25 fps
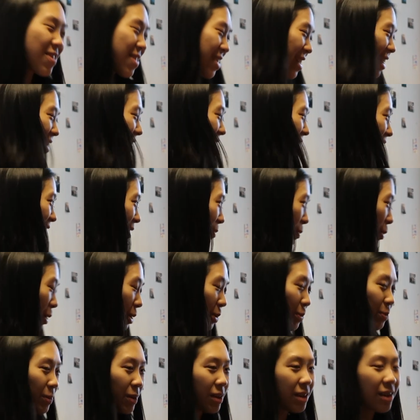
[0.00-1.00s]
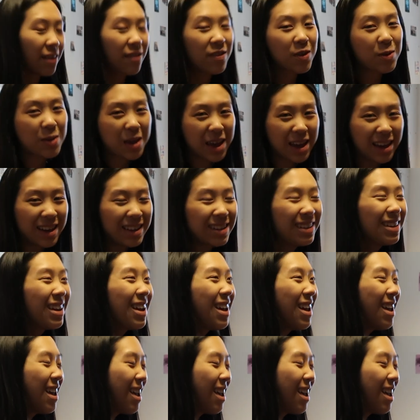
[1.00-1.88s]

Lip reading: Get the bottom if you can.